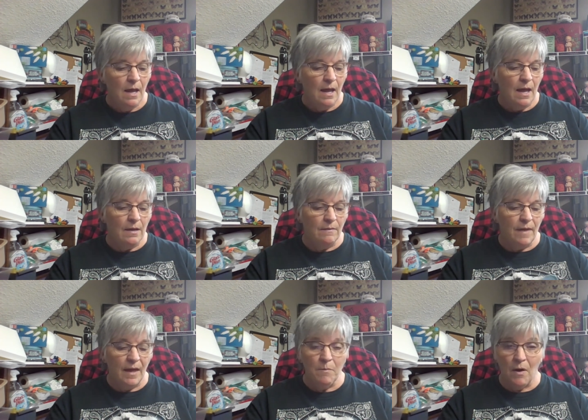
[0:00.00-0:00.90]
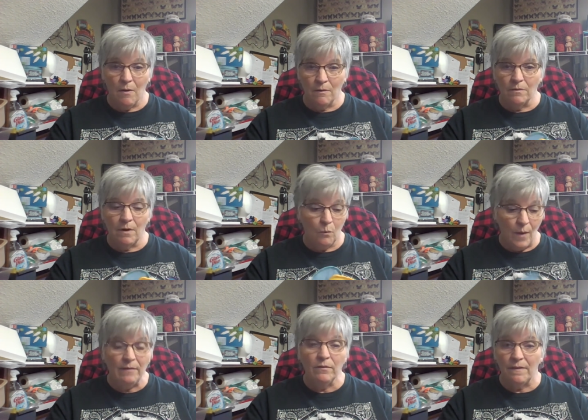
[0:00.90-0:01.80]
And they bought
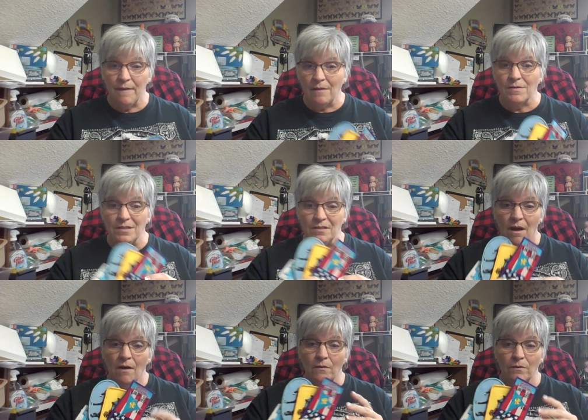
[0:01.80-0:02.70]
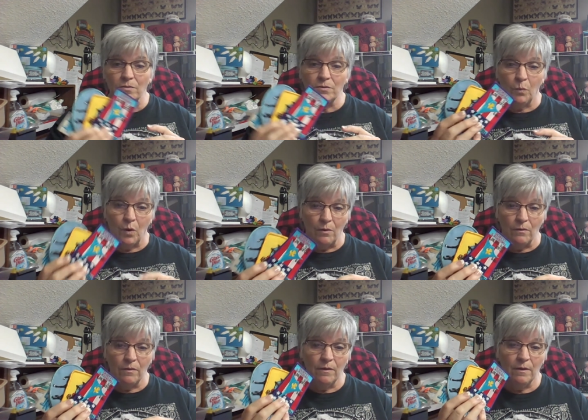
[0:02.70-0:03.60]
around $1,000
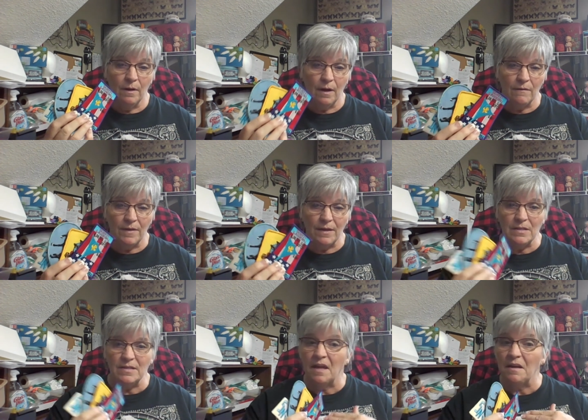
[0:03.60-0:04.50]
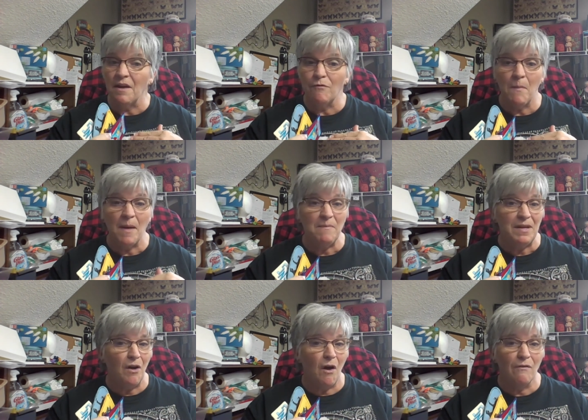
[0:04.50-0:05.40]
worth of these. They never made me an
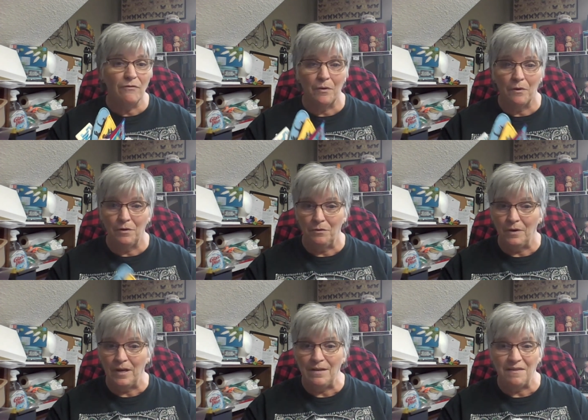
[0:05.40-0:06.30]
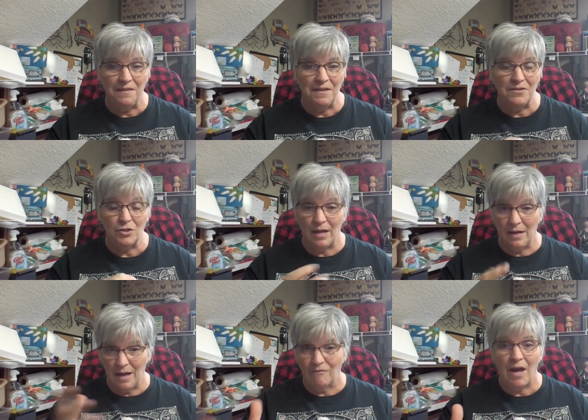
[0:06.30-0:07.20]
offer on it or anything. And
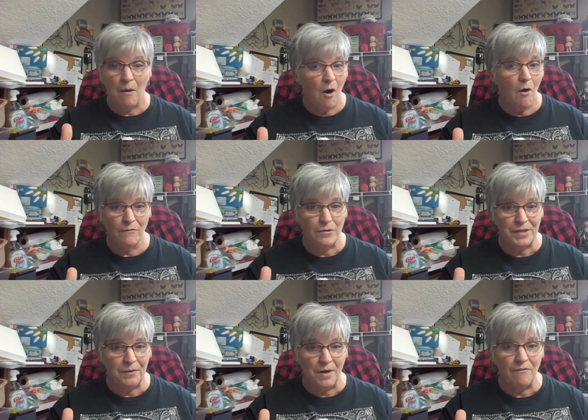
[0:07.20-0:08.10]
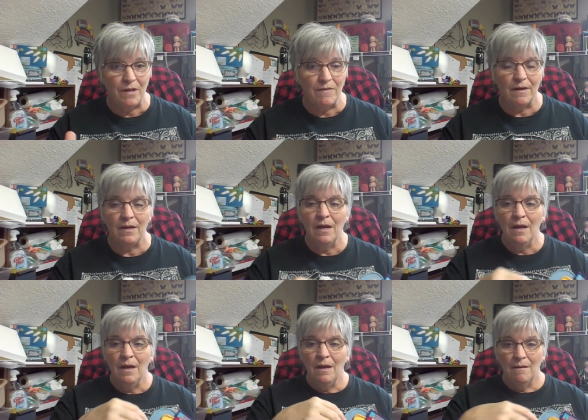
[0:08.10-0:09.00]
I've got offers on everything.
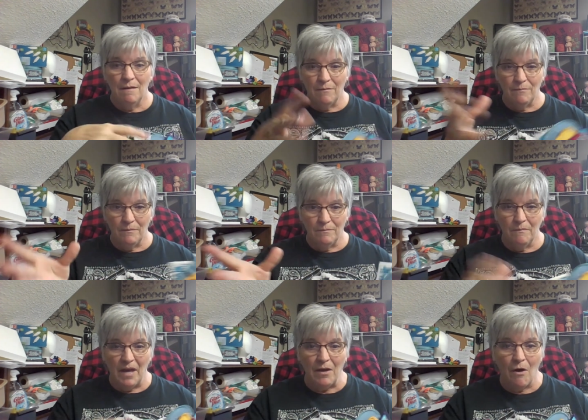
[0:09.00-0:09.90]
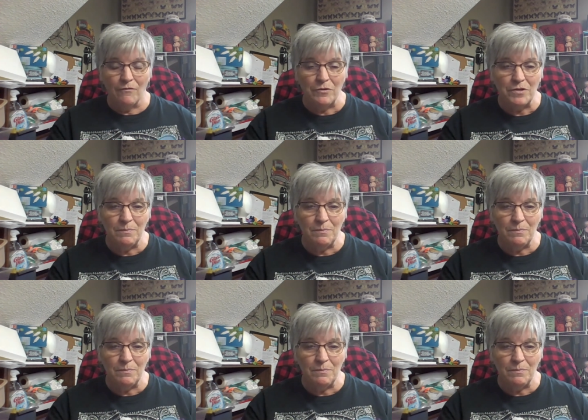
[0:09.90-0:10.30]
I make offers.